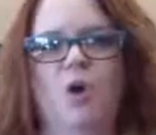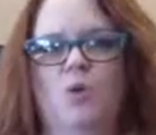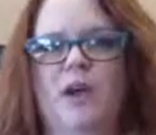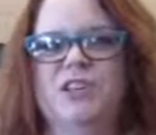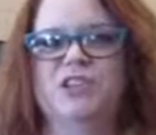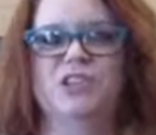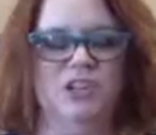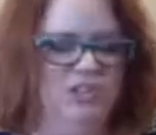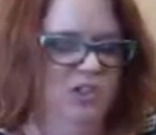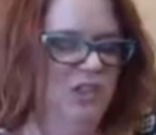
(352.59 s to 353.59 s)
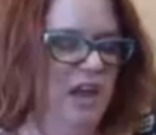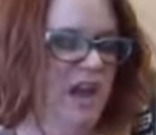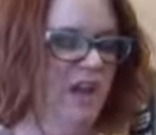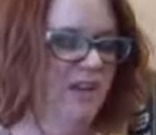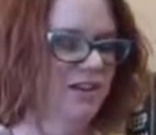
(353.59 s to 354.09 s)
arrested in
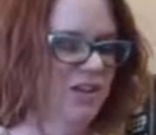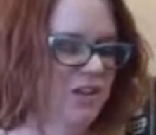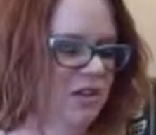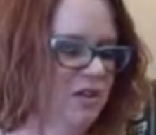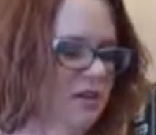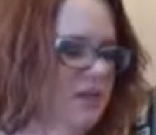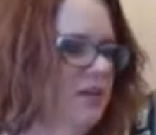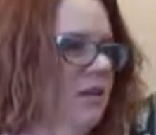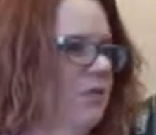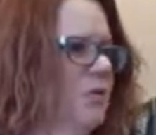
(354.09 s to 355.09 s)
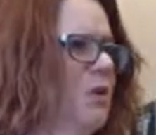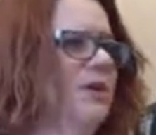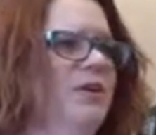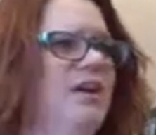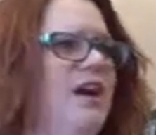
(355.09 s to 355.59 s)
sand. Will
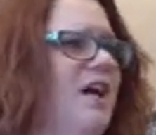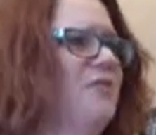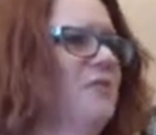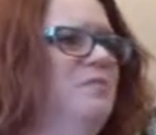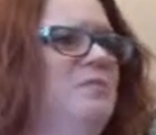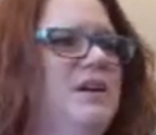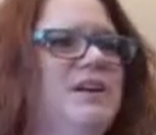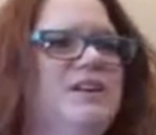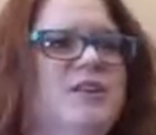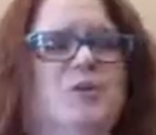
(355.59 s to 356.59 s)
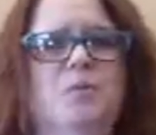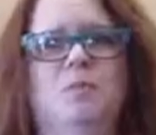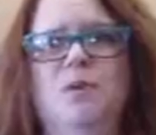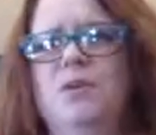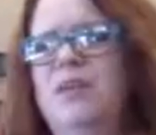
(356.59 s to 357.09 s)
there ever be another
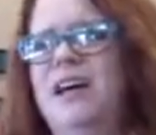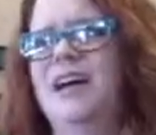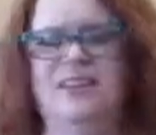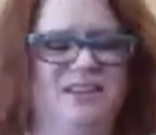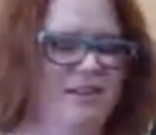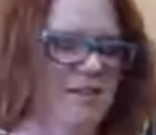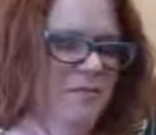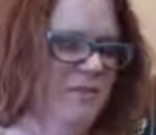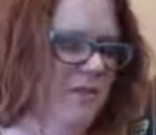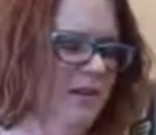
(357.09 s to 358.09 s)
bull like him?